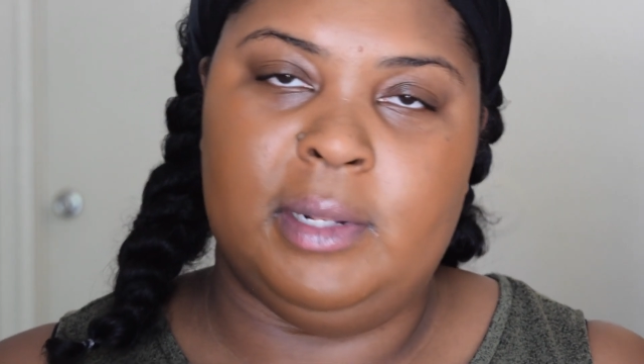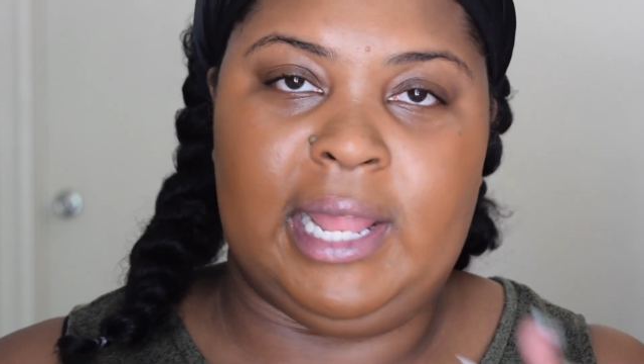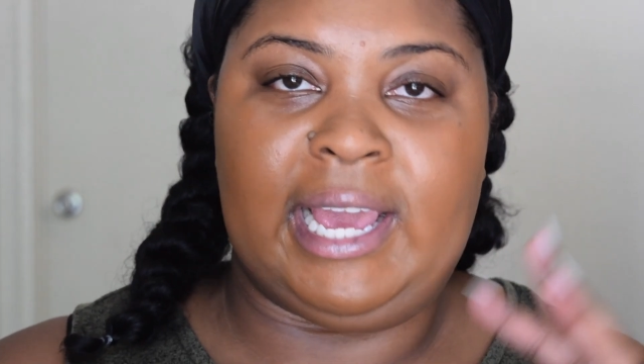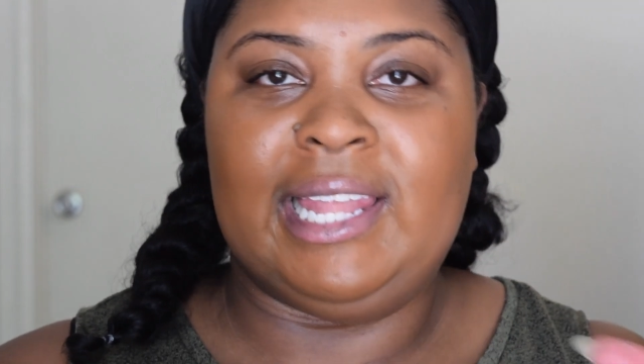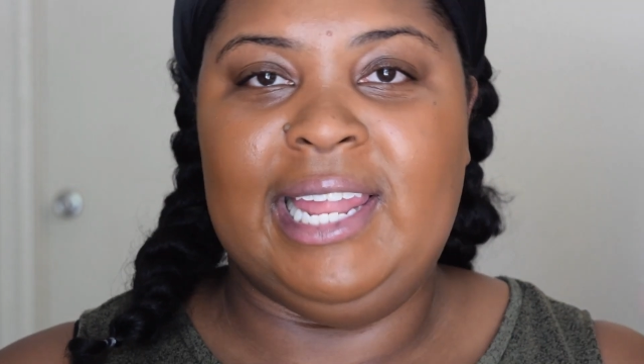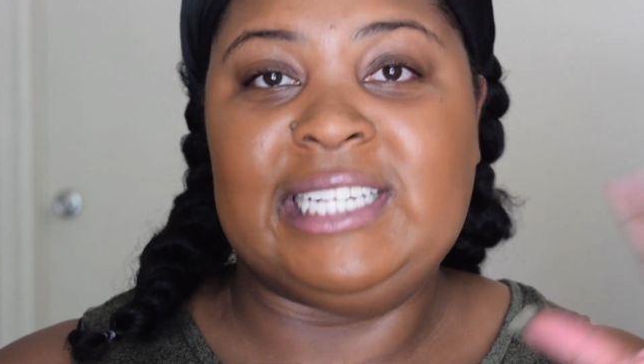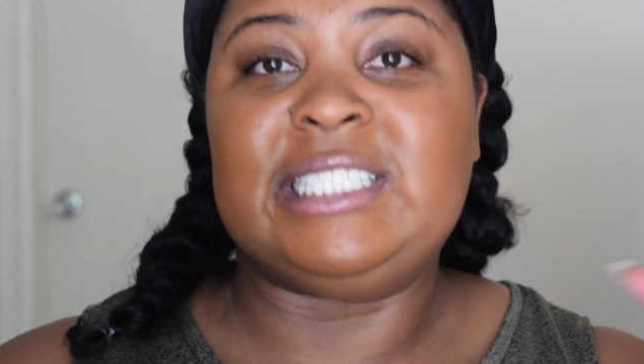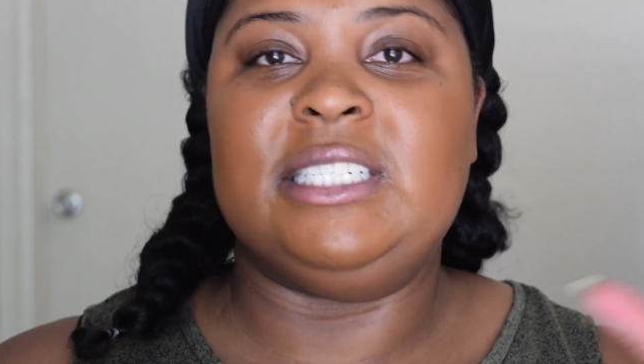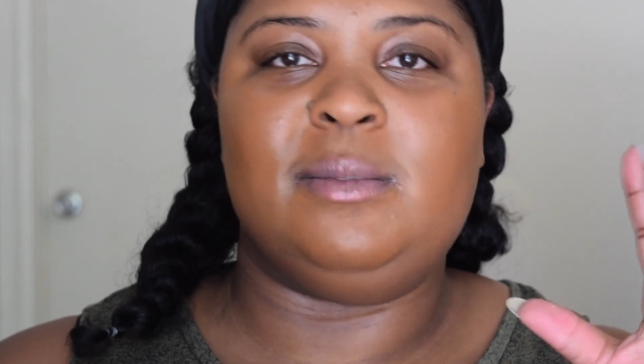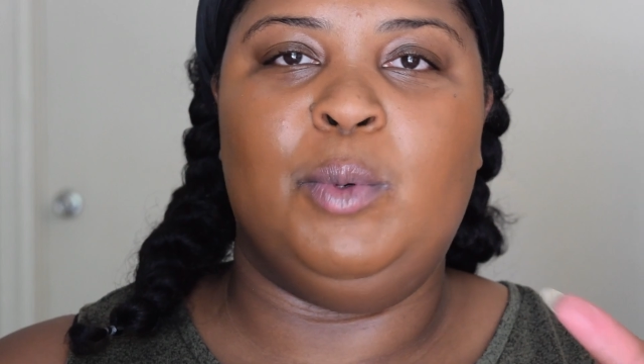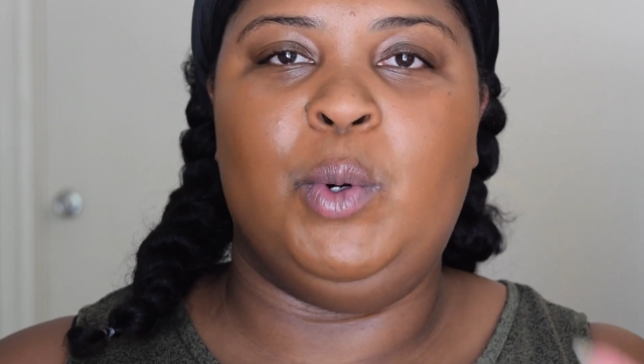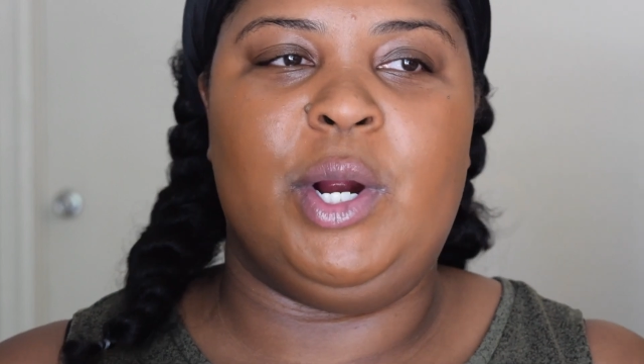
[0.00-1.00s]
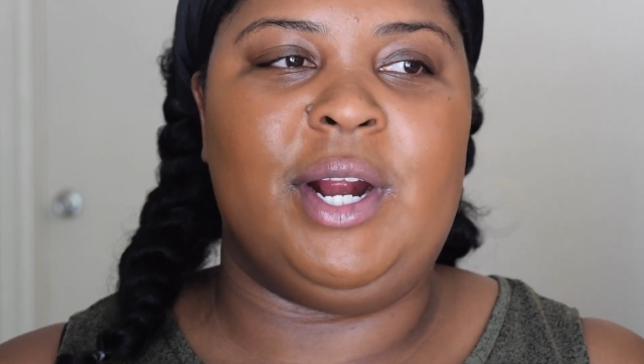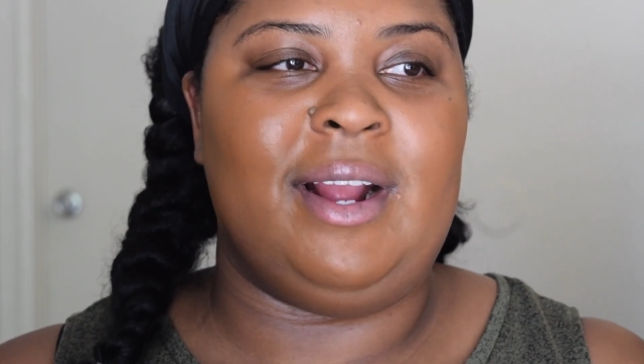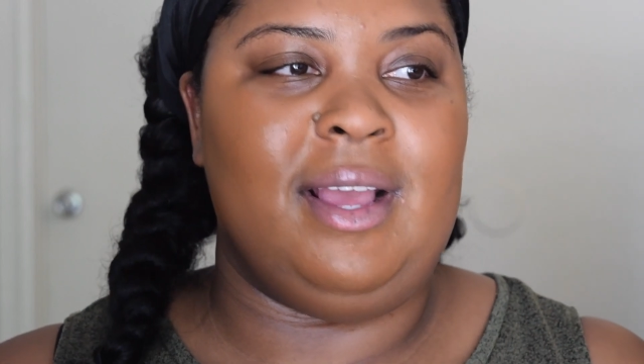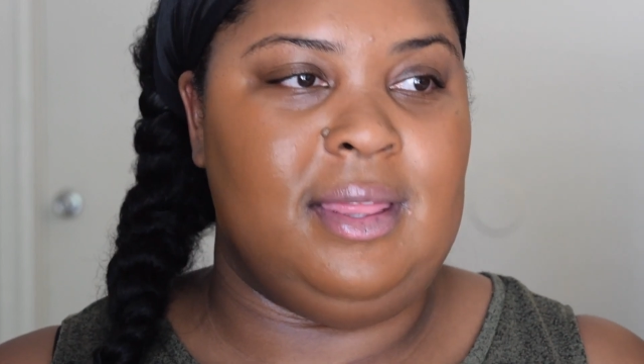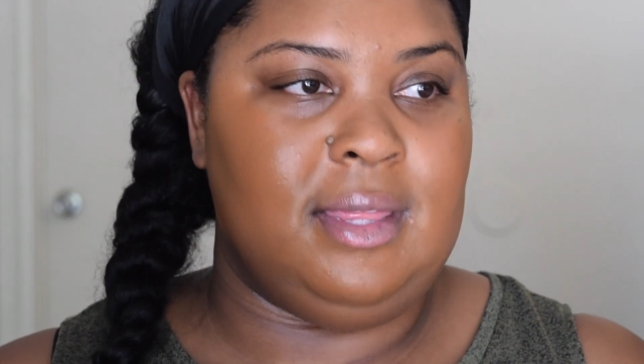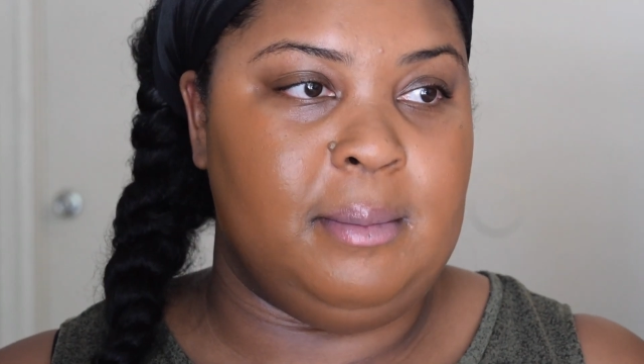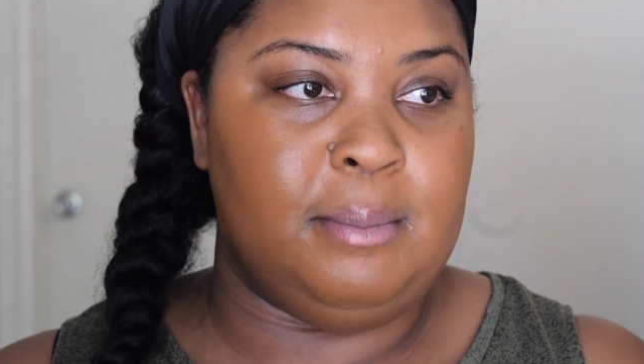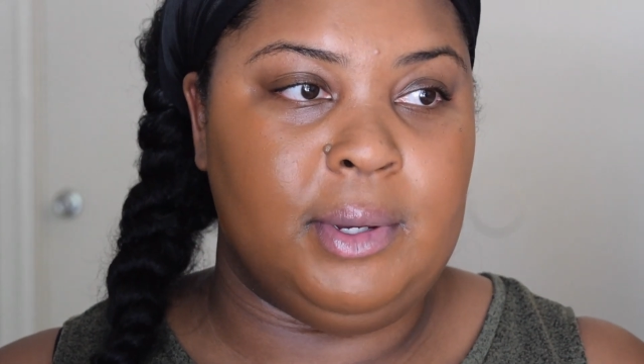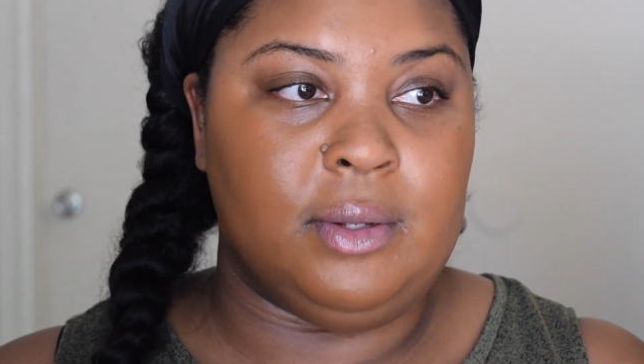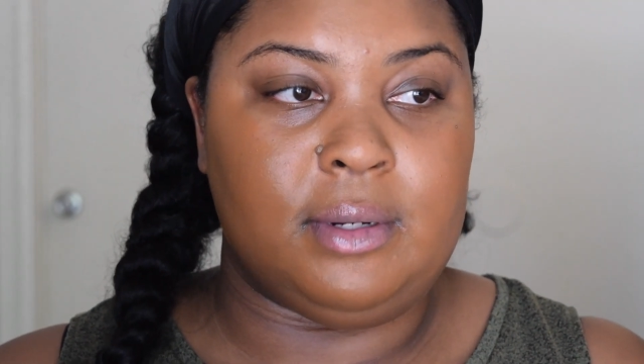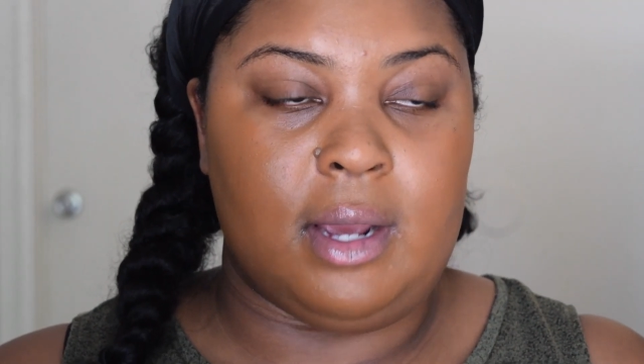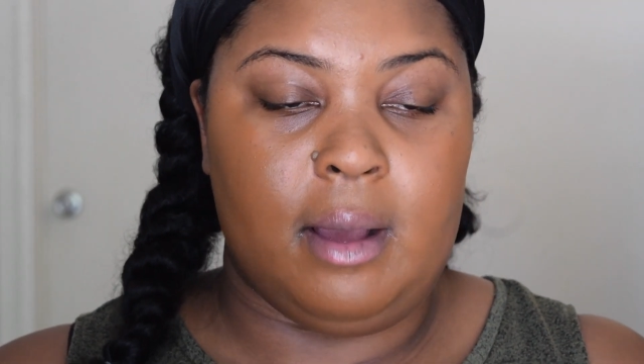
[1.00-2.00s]
like less is more, and then
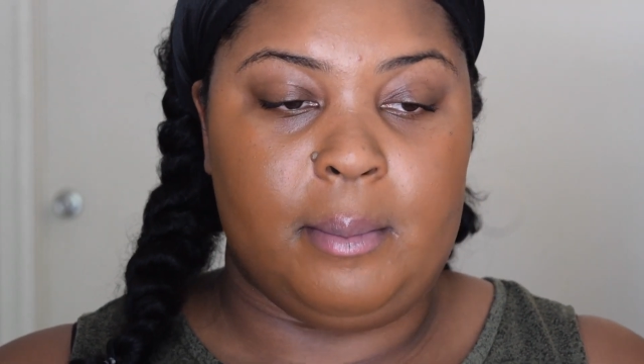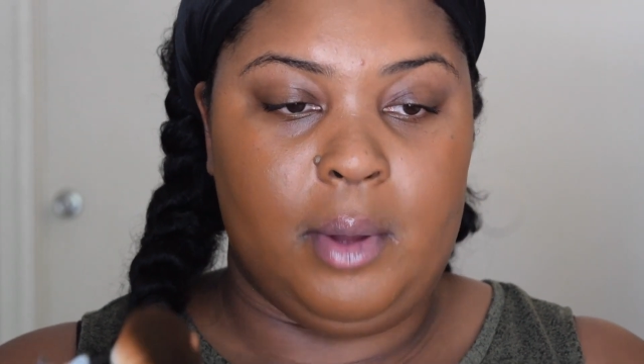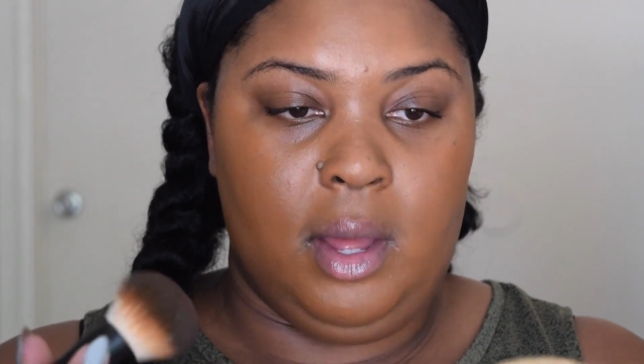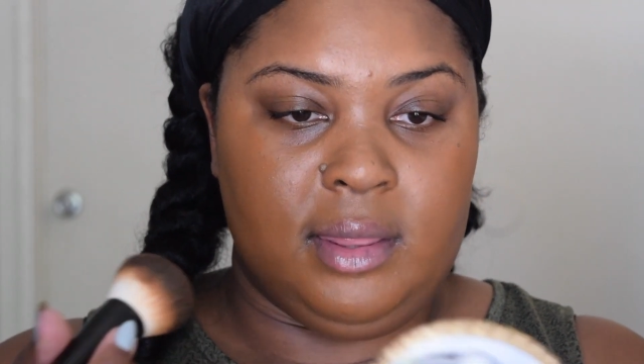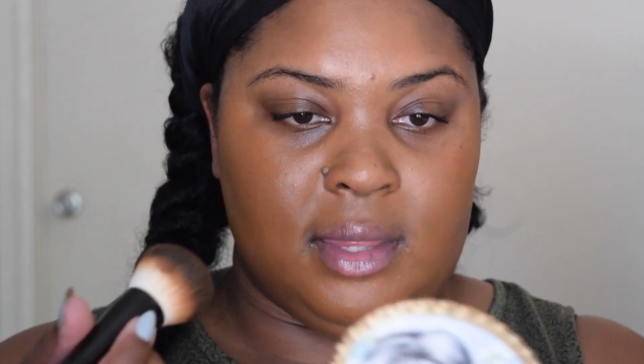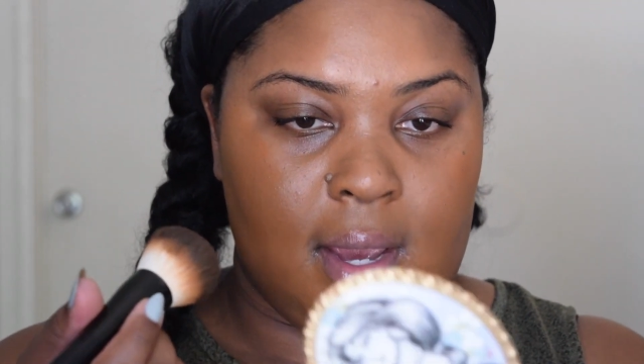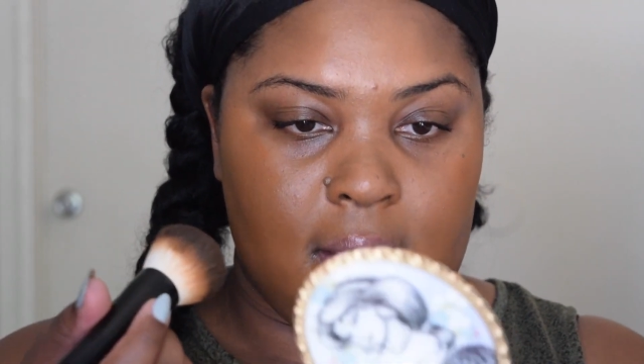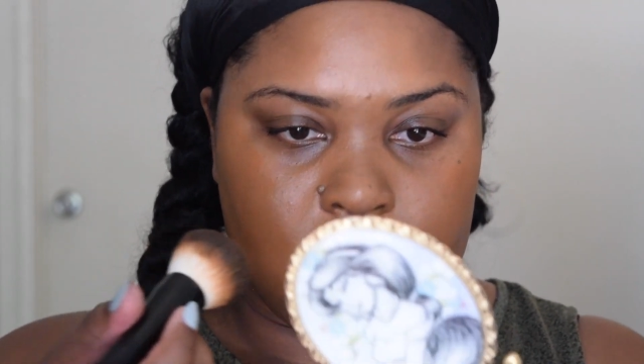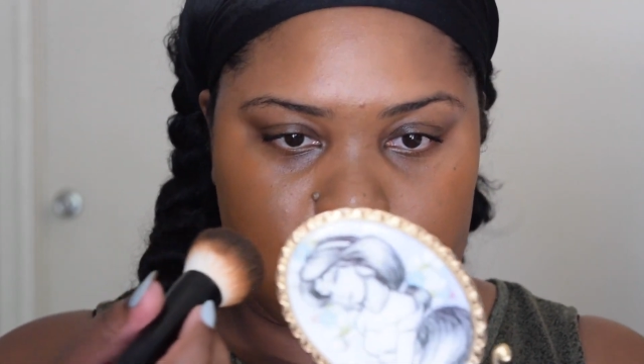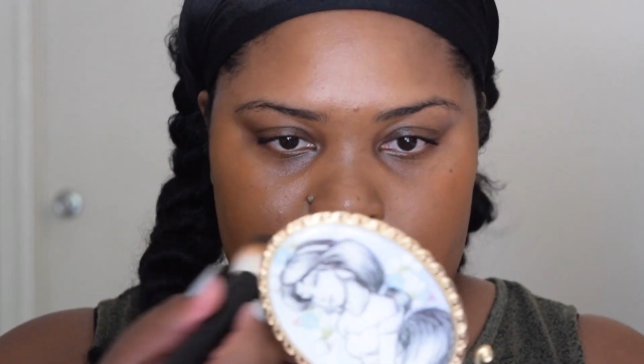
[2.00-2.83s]
build up on that.